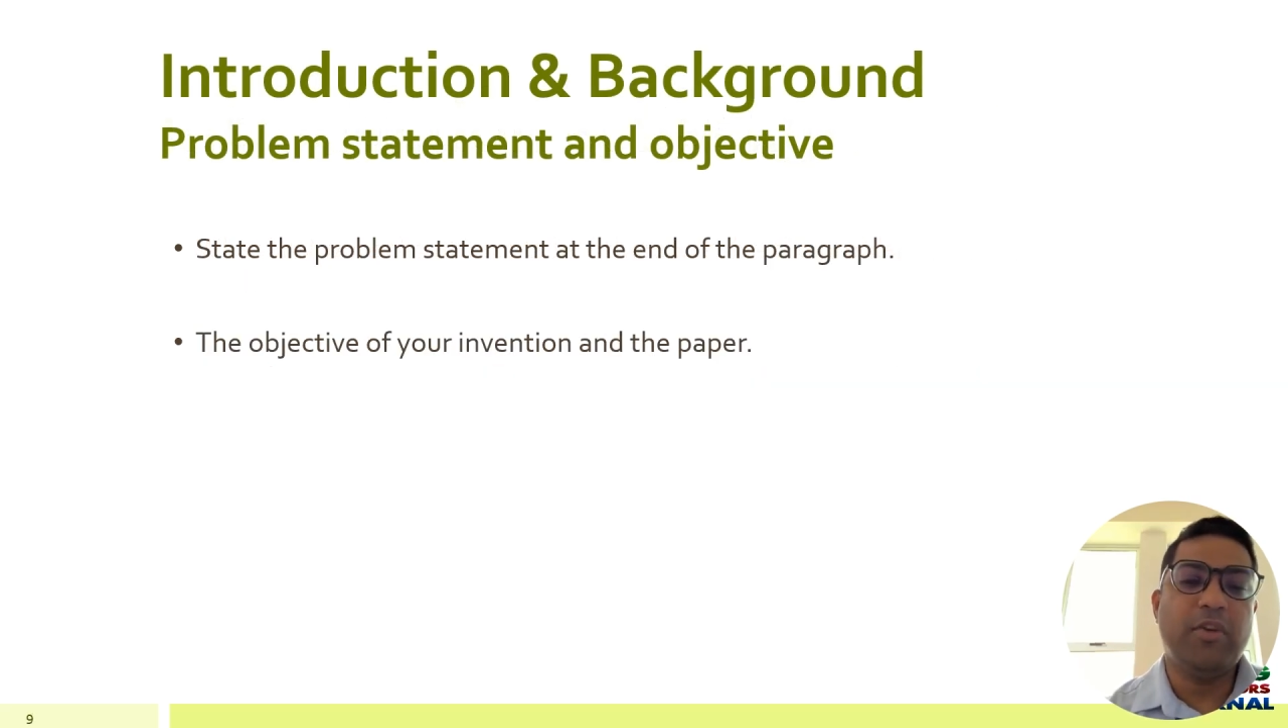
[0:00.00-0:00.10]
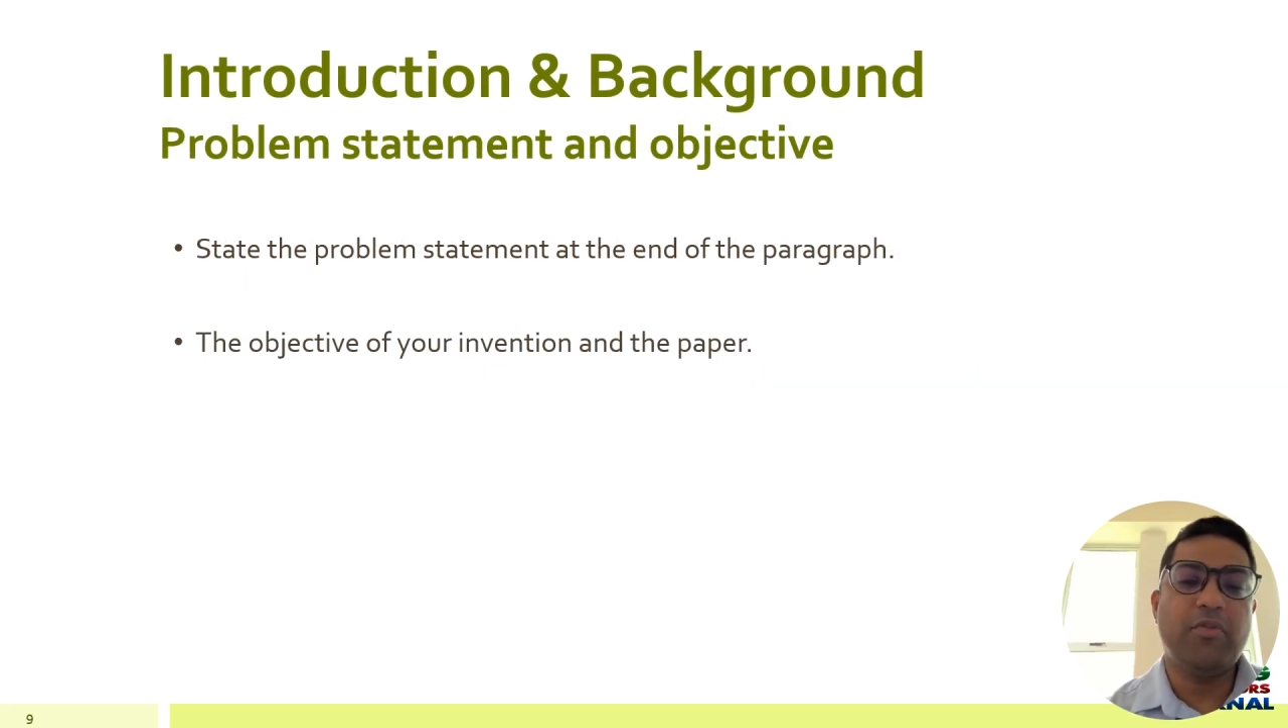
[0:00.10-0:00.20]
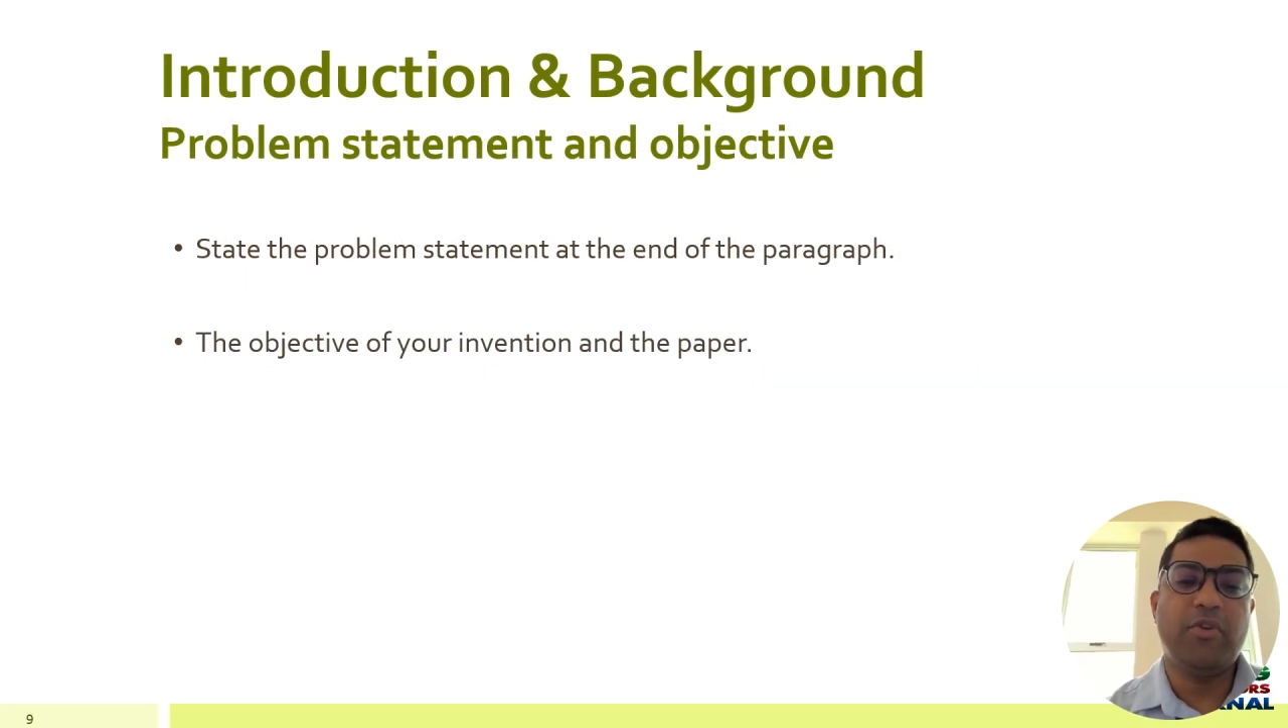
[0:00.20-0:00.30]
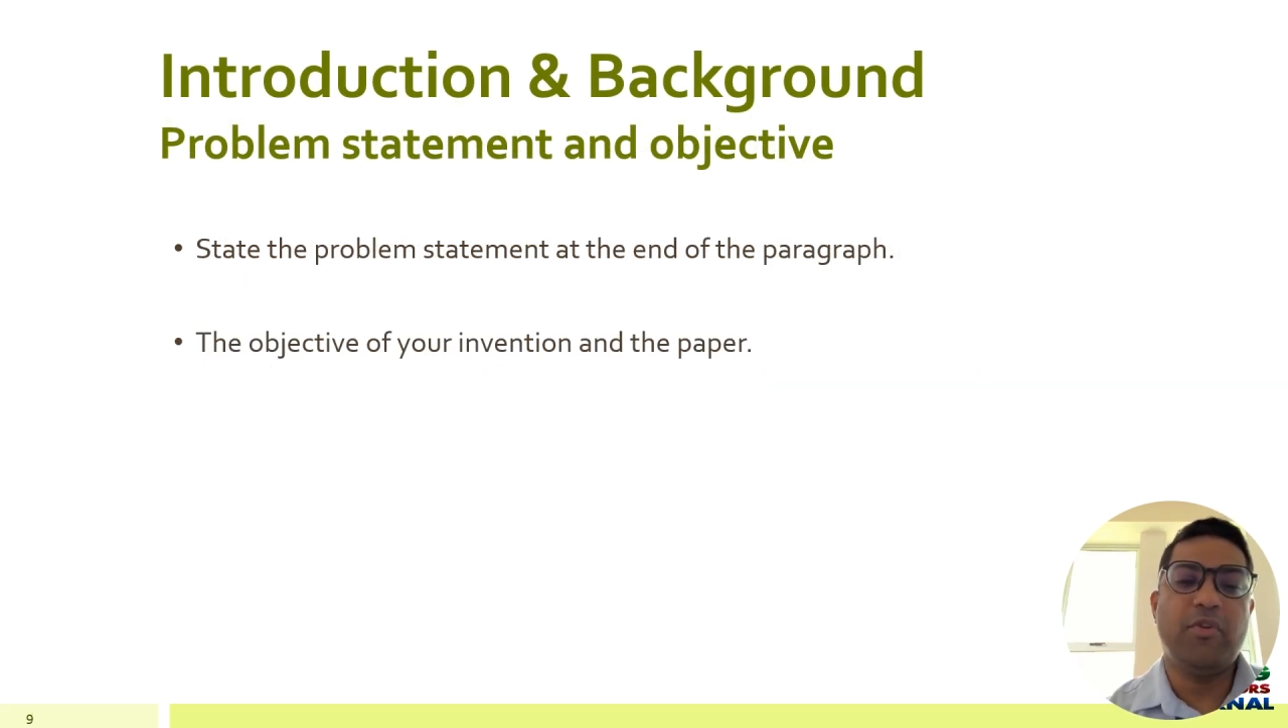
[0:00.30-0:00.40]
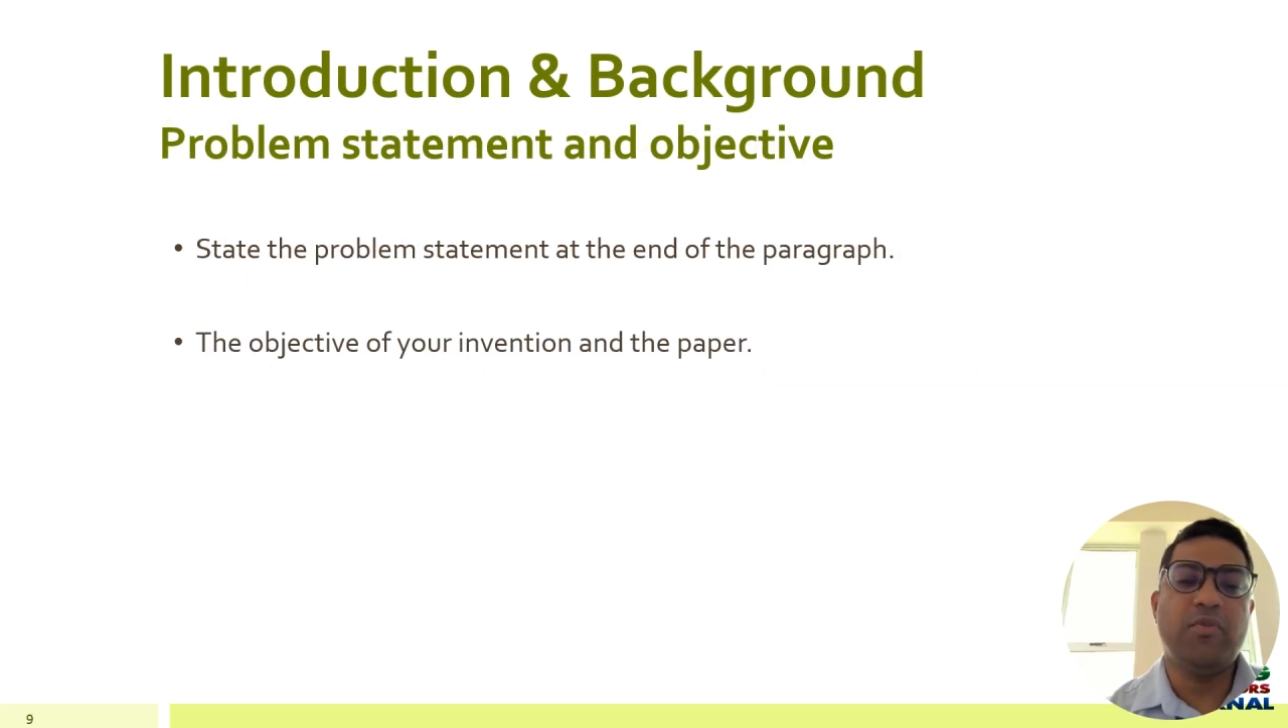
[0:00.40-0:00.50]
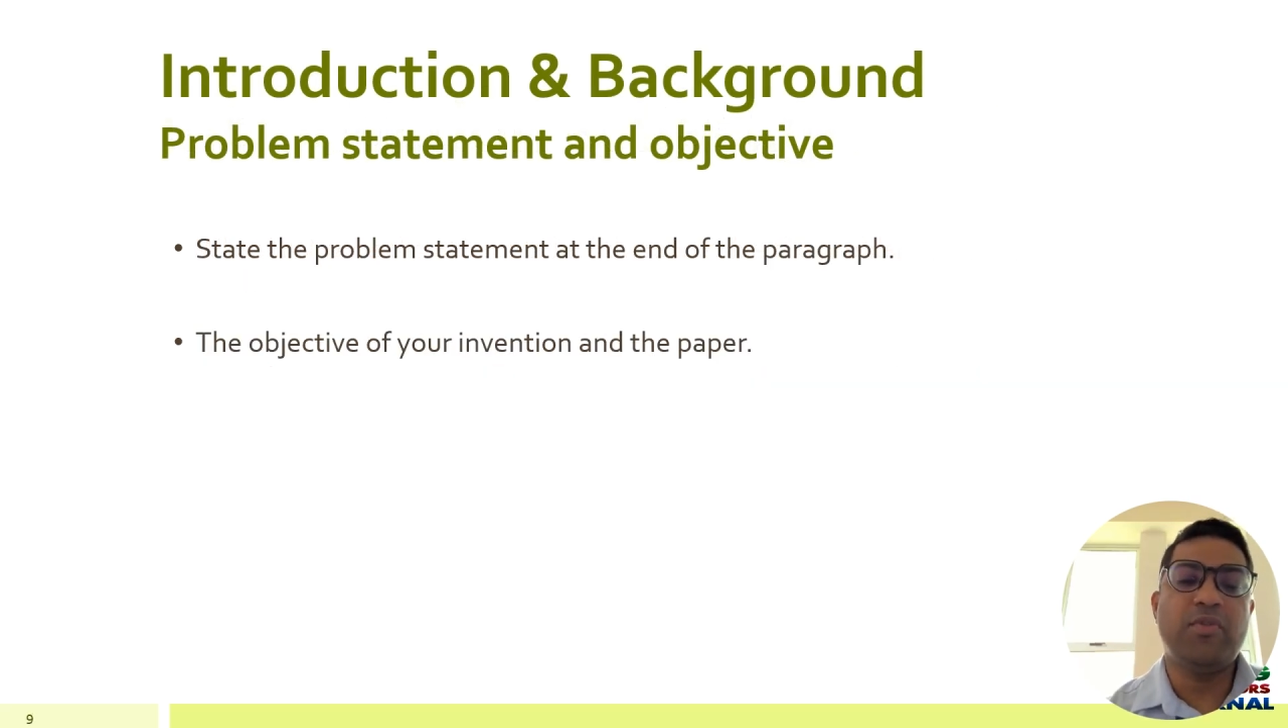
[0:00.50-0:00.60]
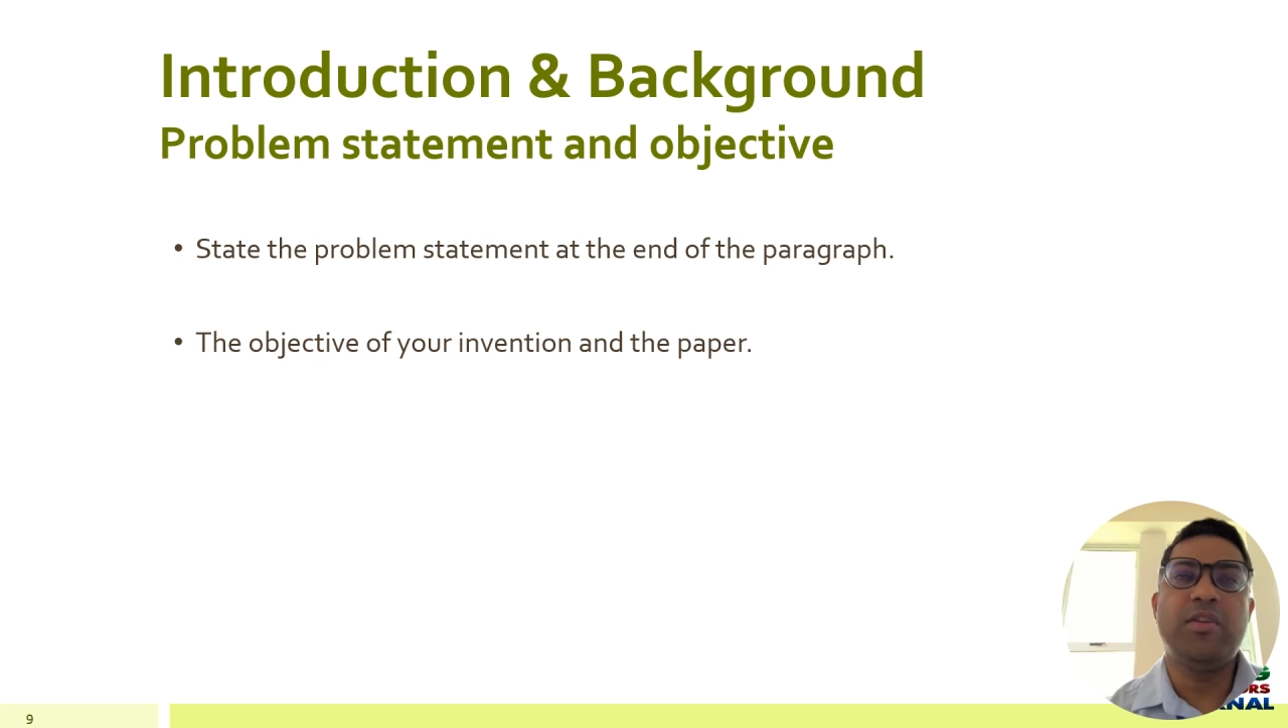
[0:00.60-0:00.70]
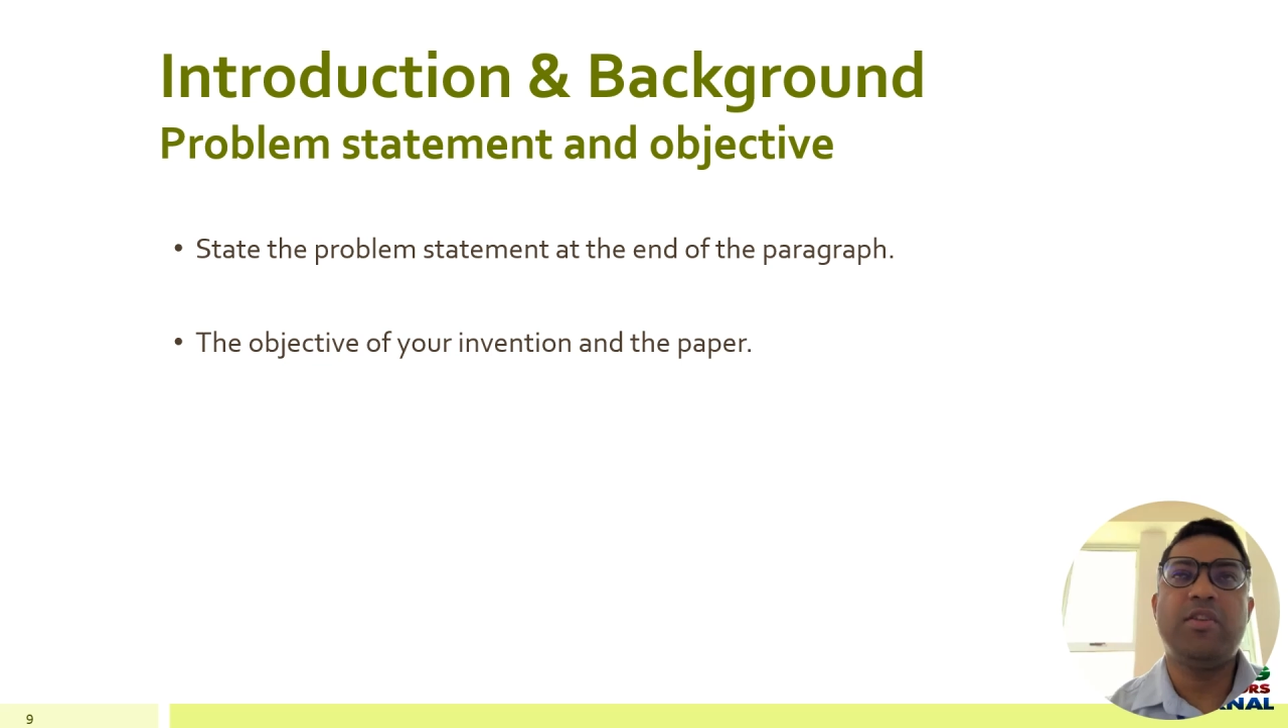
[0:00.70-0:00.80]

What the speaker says: introduce